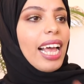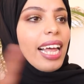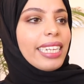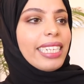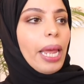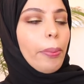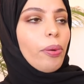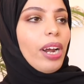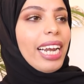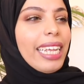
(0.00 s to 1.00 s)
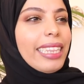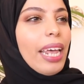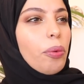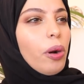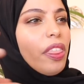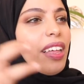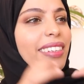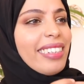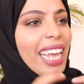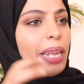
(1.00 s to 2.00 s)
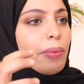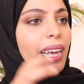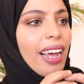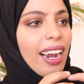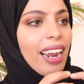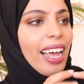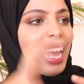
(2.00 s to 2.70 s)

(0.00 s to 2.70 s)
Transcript: separately that were the same color